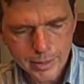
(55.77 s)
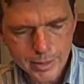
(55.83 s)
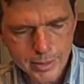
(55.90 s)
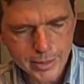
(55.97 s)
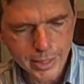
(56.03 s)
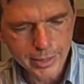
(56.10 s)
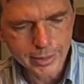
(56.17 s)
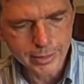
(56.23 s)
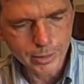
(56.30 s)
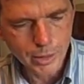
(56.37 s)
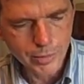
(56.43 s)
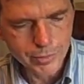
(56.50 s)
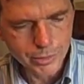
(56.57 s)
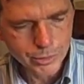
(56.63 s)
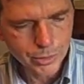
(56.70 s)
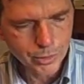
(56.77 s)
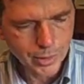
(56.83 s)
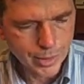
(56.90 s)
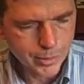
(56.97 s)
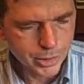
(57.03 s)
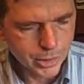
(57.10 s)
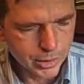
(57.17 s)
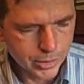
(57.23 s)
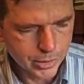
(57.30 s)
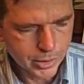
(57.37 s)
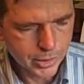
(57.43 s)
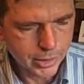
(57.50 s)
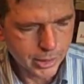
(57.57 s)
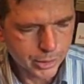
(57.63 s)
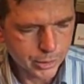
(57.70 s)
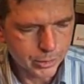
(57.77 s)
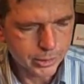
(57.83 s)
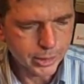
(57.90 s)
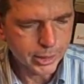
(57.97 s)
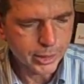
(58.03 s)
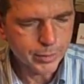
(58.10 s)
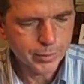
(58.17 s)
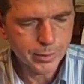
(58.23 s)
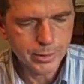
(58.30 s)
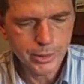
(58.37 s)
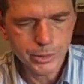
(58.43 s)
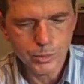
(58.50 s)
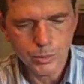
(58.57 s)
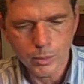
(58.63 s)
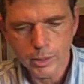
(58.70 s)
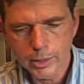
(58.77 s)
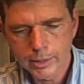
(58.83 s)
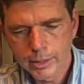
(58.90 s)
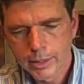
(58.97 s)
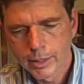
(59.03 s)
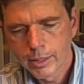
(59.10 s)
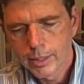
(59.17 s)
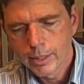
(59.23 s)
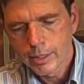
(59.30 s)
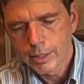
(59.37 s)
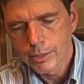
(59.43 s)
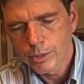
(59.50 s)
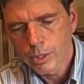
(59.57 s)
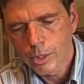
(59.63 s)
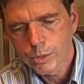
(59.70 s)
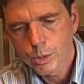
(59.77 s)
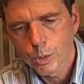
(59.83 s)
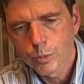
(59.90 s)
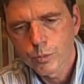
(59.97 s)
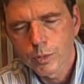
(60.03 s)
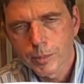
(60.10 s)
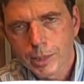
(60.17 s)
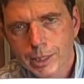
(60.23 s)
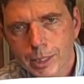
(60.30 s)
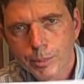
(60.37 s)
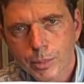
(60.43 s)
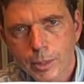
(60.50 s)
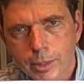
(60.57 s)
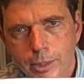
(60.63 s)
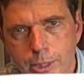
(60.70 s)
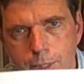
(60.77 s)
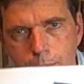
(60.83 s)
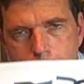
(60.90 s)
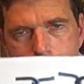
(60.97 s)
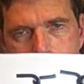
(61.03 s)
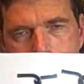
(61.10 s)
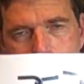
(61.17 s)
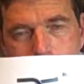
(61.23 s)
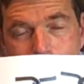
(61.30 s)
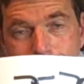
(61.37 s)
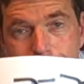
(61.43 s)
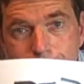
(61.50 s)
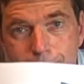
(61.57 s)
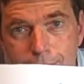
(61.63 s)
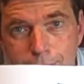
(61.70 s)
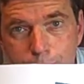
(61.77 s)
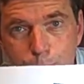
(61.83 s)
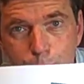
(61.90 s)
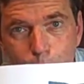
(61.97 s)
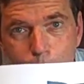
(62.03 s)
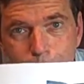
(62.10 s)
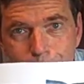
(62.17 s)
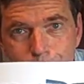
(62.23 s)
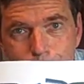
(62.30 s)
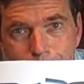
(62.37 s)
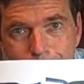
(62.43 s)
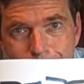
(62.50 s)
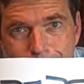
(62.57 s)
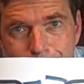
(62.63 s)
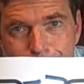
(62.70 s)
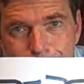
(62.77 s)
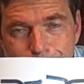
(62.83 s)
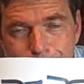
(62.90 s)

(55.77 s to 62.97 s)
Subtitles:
The second of the two images that you'll need for this one is also from Clip Art. It's a broken chain.